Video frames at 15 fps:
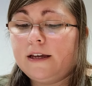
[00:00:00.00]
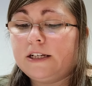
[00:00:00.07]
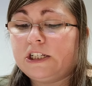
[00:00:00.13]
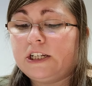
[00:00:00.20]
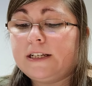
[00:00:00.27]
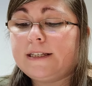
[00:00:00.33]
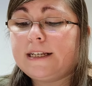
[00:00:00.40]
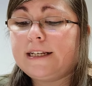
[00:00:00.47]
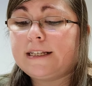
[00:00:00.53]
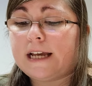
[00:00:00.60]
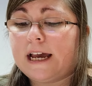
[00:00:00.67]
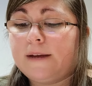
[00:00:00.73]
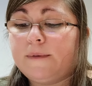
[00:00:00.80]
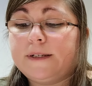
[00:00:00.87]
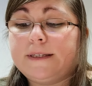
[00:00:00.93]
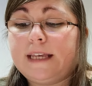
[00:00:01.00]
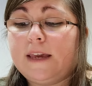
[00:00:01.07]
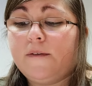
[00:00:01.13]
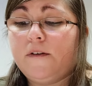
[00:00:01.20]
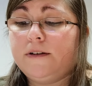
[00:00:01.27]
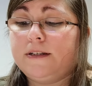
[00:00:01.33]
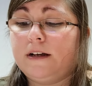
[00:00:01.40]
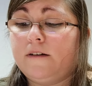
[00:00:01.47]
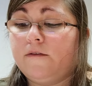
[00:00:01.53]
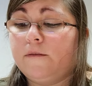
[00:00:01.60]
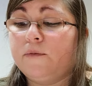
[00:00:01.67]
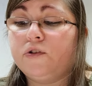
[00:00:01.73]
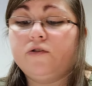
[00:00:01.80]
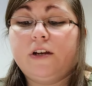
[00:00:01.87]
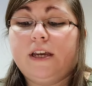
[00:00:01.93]
just in time to save herself from
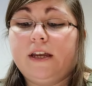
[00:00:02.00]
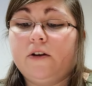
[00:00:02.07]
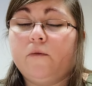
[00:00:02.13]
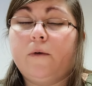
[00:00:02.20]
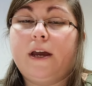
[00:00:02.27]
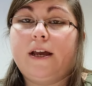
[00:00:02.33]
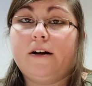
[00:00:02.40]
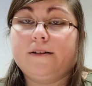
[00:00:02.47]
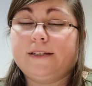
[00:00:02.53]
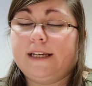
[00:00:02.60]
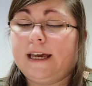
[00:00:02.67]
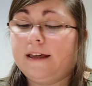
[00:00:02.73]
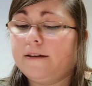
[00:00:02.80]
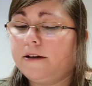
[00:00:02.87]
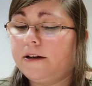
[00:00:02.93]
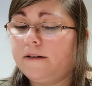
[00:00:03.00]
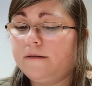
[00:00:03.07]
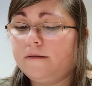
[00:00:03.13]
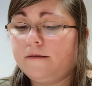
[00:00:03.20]
shrieking away altogether.